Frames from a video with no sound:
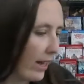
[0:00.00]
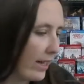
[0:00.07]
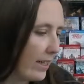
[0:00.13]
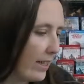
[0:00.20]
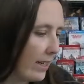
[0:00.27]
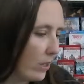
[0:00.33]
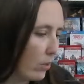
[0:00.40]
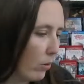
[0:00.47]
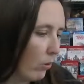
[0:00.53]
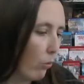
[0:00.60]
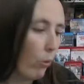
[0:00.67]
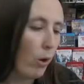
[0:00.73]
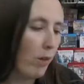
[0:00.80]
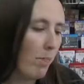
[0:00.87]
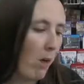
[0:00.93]
like this.
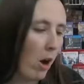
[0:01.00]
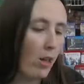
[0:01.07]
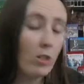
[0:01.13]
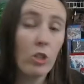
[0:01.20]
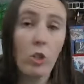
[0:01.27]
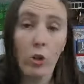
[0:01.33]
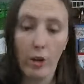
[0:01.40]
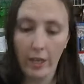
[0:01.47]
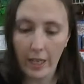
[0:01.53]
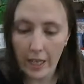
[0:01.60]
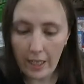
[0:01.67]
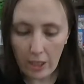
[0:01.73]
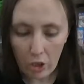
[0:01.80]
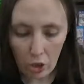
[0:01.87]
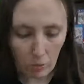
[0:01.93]
One monster on
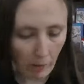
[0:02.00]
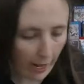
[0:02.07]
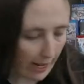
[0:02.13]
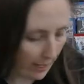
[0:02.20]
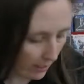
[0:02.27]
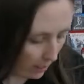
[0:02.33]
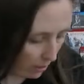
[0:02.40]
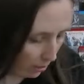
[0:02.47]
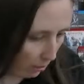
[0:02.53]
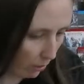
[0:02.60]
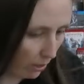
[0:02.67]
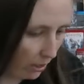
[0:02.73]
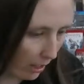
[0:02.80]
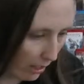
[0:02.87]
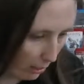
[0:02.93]
each space.
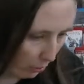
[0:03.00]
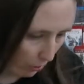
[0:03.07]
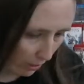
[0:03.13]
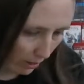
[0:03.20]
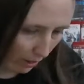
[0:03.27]
Where'd the other one